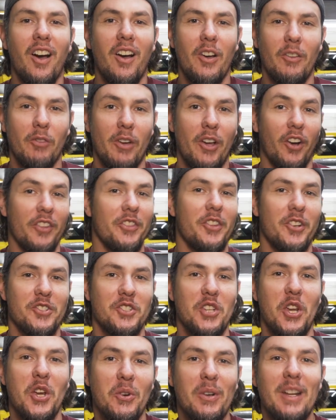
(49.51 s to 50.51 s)
uh, on their
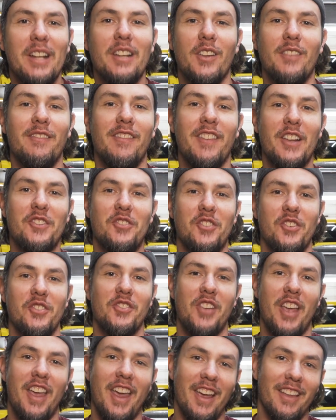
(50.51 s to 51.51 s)
tuning
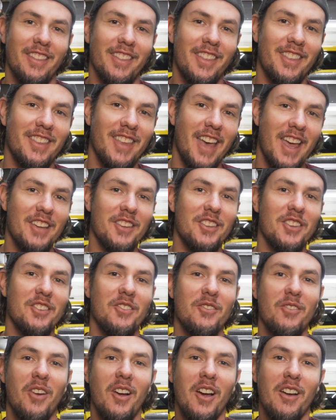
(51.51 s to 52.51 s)
adventures. And thank
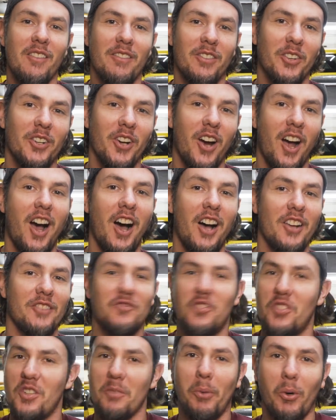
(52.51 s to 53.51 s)
you for uh,
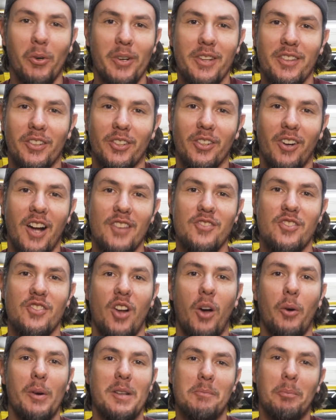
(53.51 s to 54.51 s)
supporting the garage as
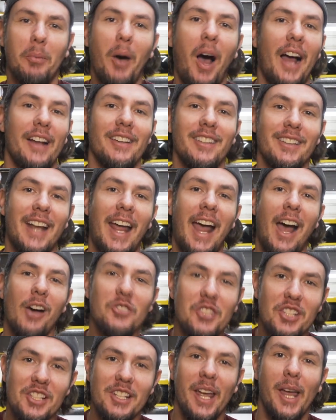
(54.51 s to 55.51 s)
always. But now,
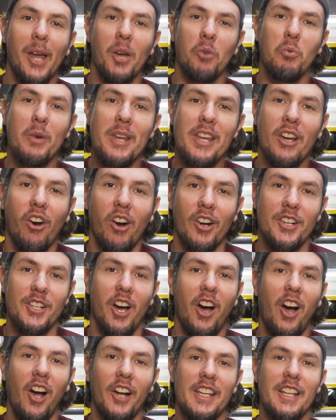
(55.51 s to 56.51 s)
today, we are
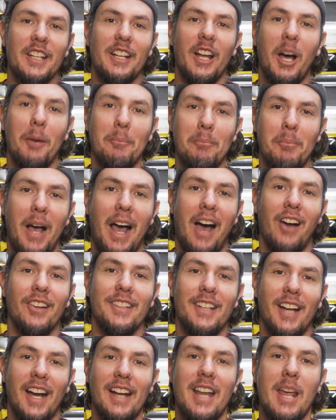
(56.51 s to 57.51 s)
talking
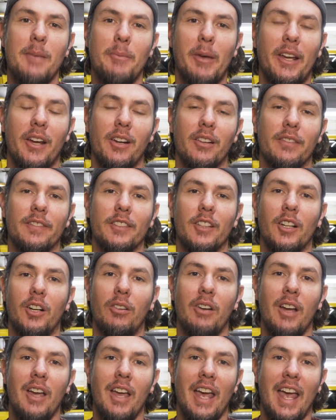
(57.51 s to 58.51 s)
about dynamic
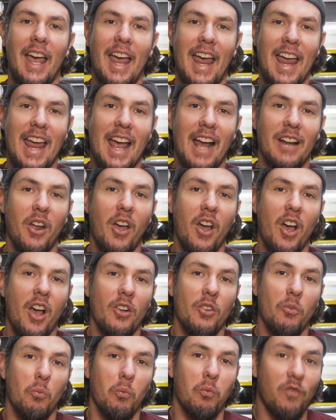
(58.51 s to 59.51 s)
airflow. And
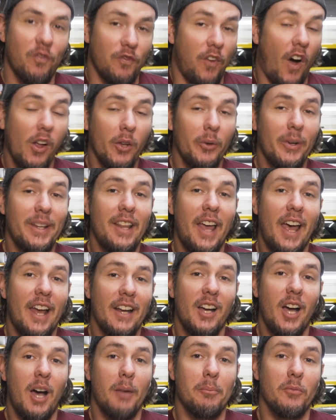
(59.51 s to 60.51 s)
following
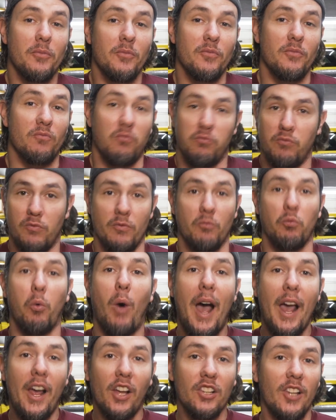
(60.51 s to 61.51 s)
that up,
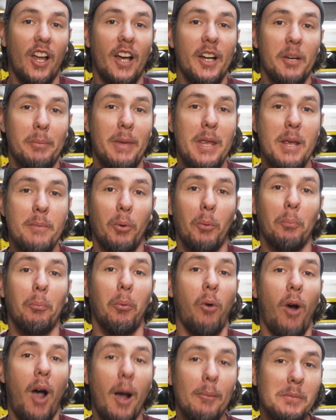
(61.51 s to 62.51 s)
why a lot of people
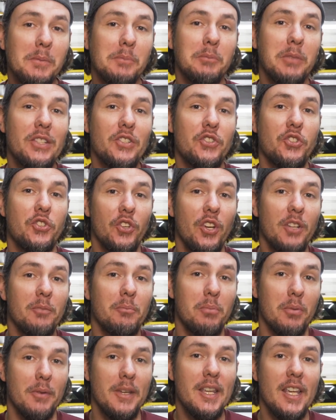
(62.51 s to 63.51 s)
probably
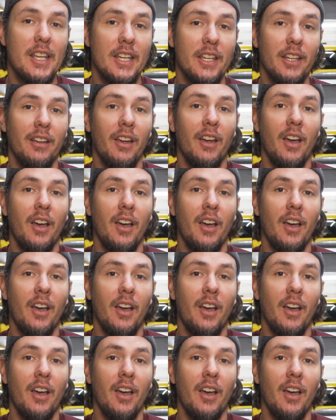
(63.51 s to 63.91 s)
should be